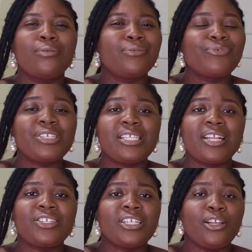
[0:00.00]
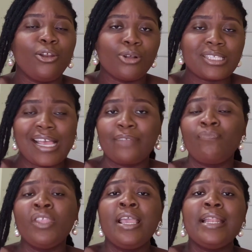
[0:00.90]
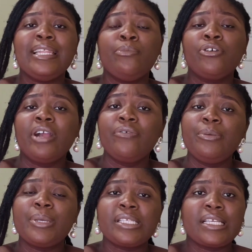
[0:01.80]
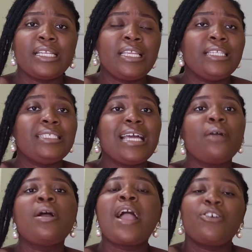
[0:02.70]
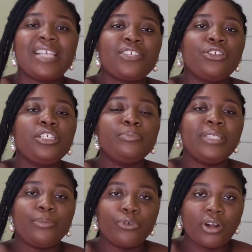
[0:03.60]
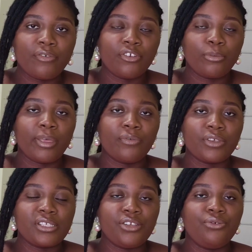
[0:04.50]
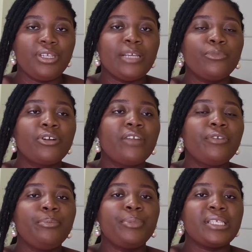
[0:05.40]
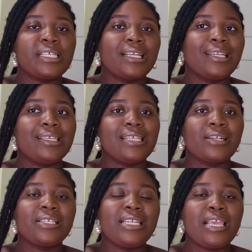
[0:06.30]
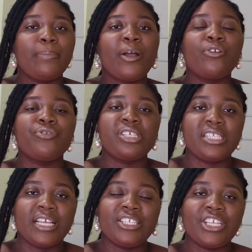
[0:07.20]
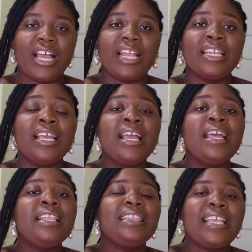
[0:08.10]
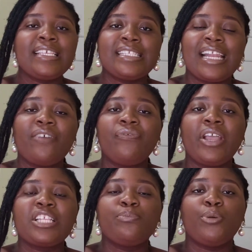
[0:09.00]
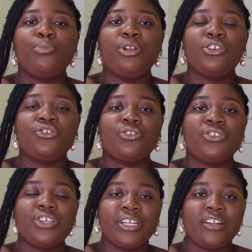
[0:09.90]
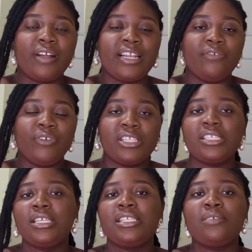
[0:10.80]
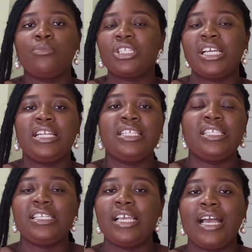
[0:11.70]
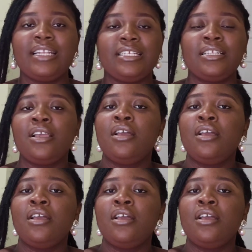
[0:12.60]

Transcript: research a lot, and demography basically, because I studied demography for my first degree, demography basically is actually about research and things that affect population generally, fertility, mortality, and